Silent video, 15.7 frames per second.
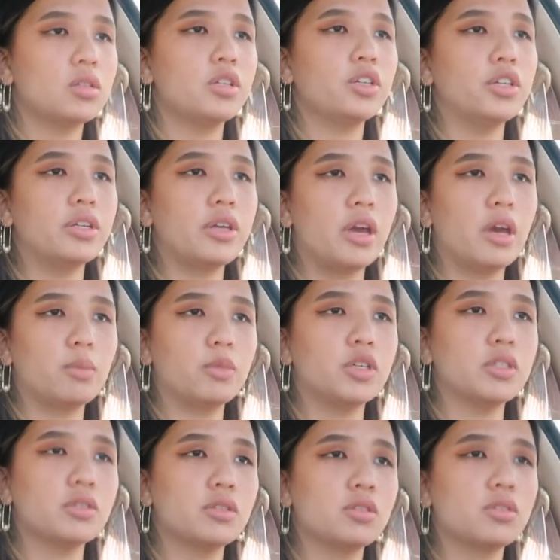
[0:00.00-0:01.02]
good
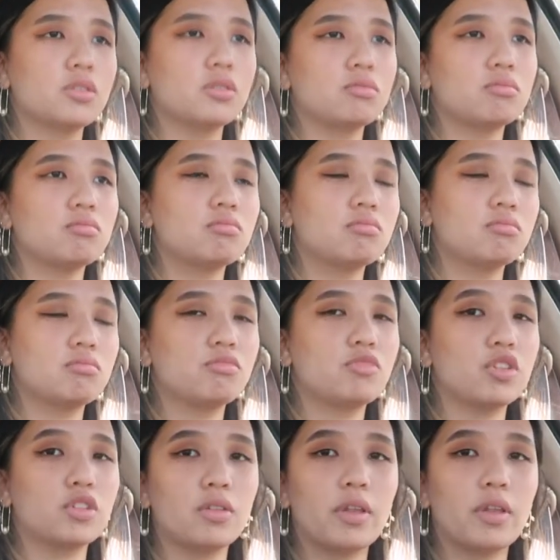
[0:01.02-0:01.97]
cameras for